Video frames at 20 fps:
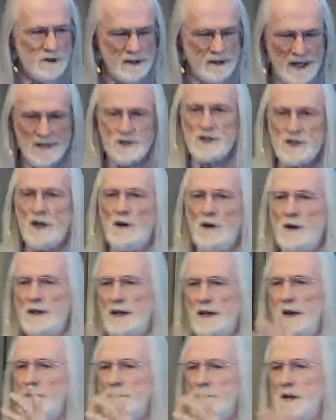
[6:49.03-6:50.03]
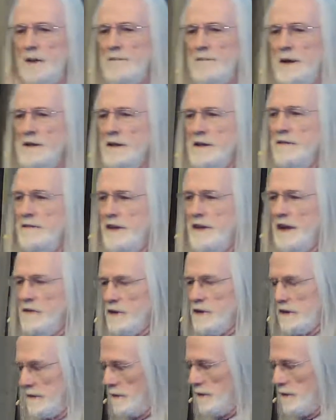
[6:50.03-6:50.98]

And so it comes up as a favorite